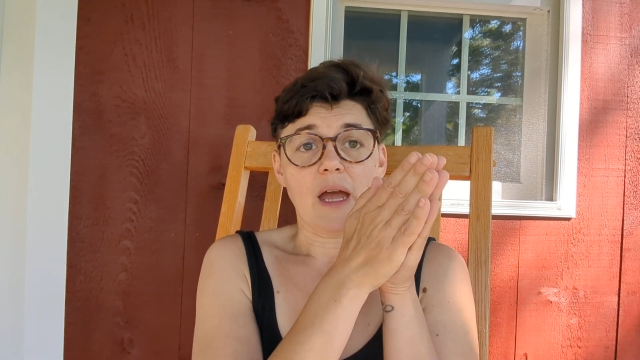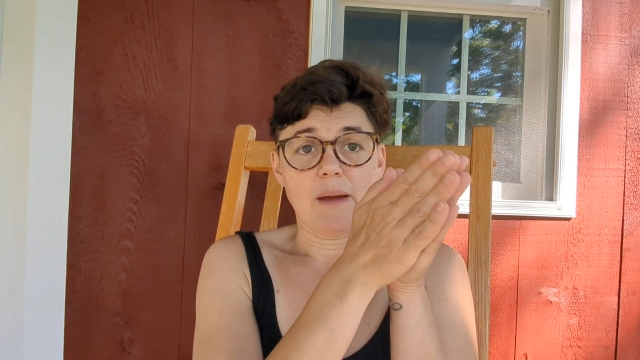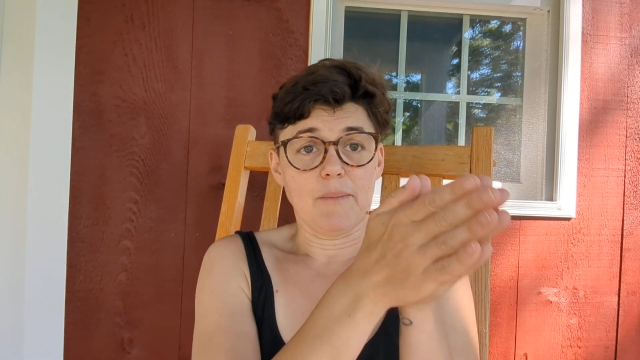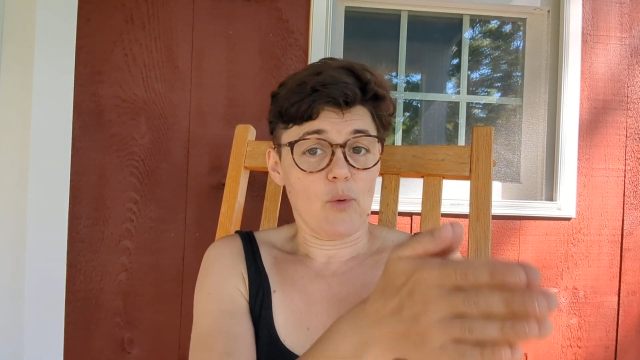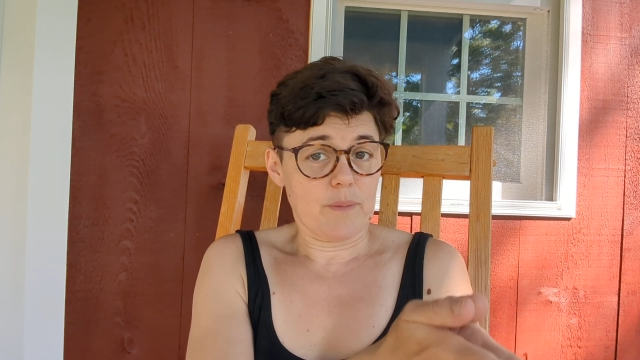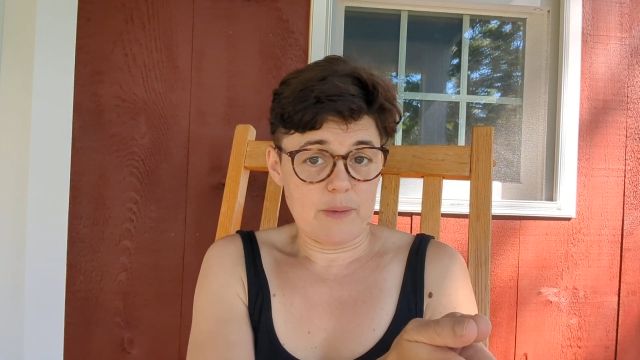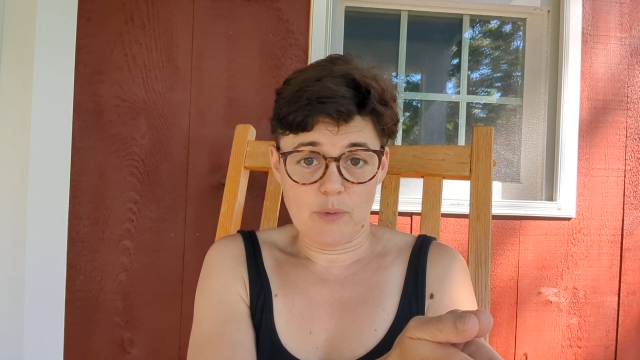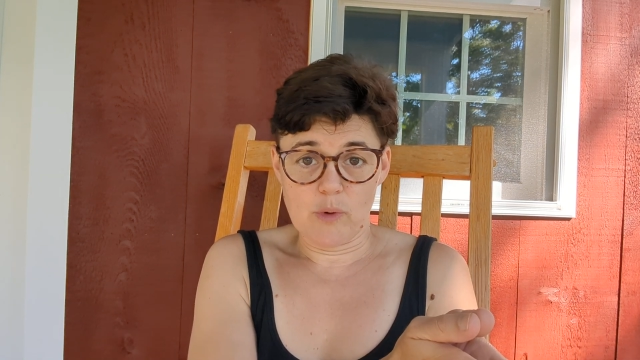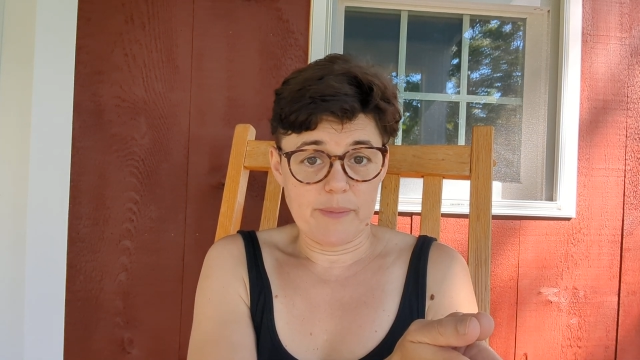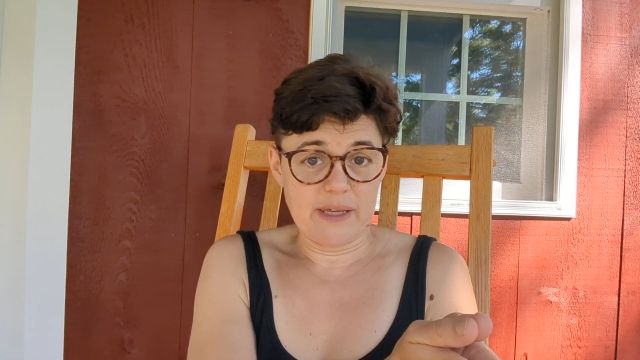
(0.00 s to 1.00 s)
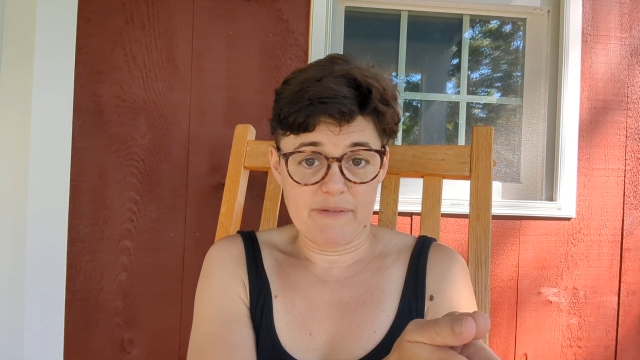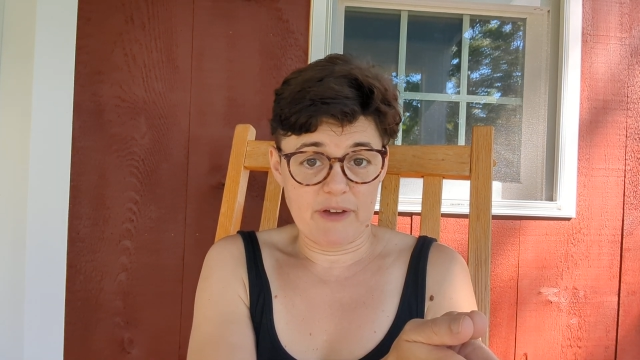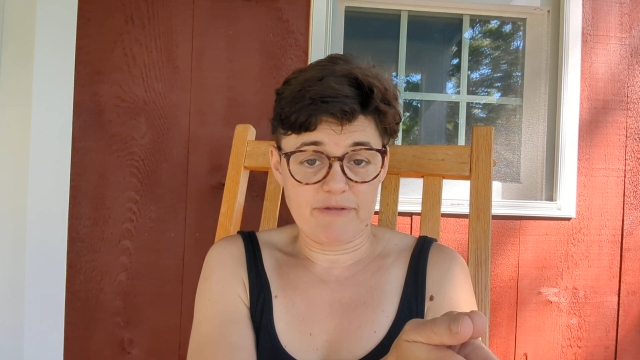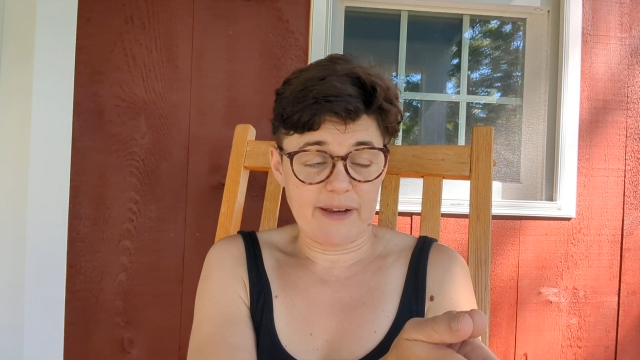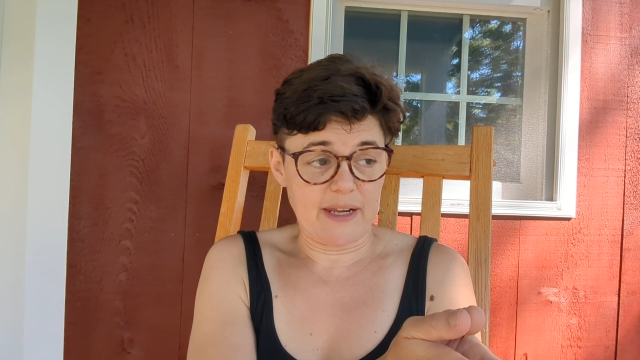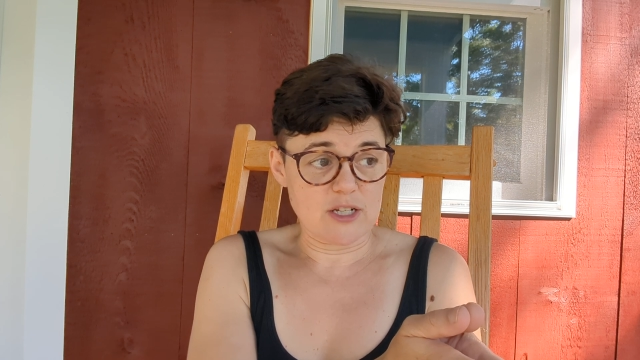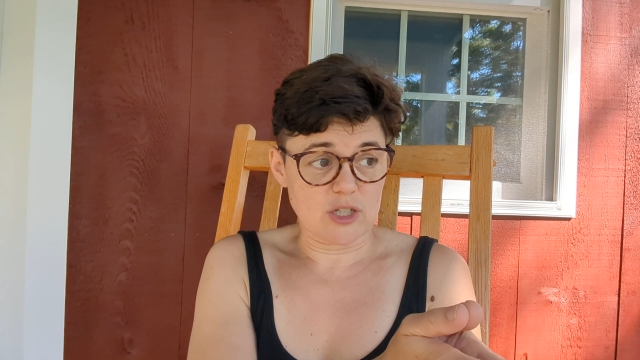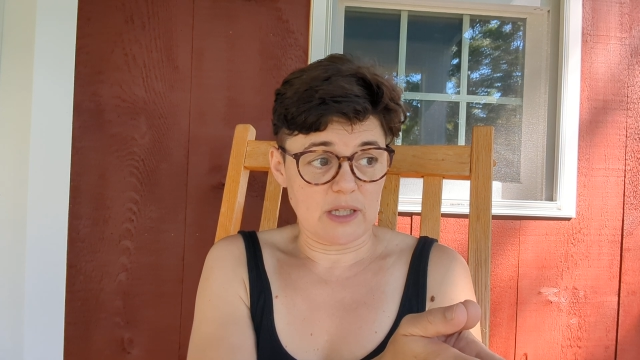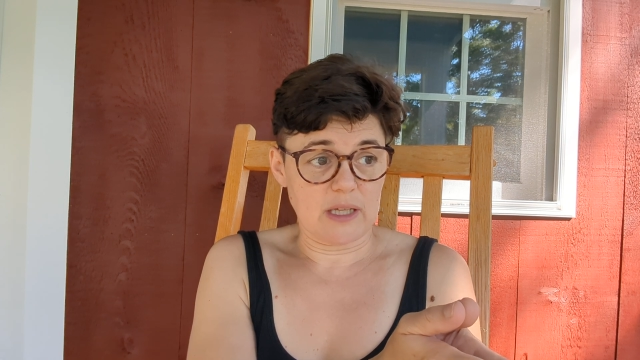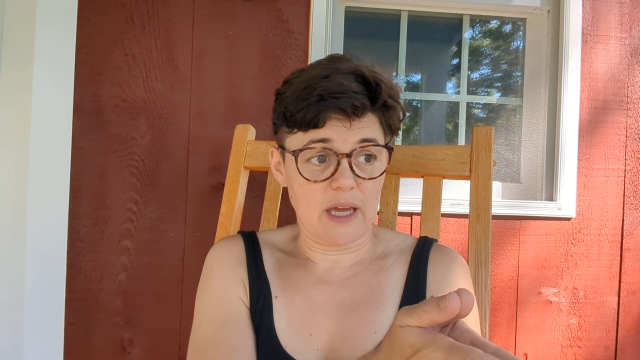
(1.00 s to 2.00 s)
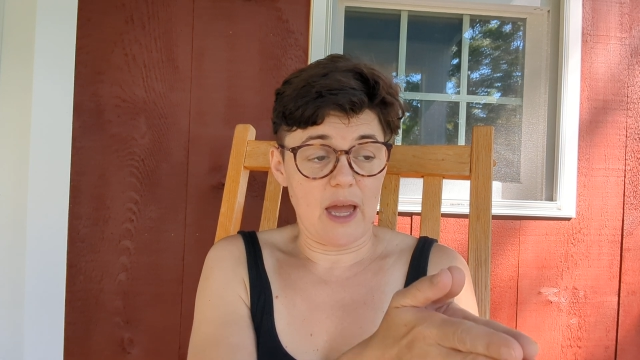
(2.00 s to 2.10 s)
And more people will be giving financially.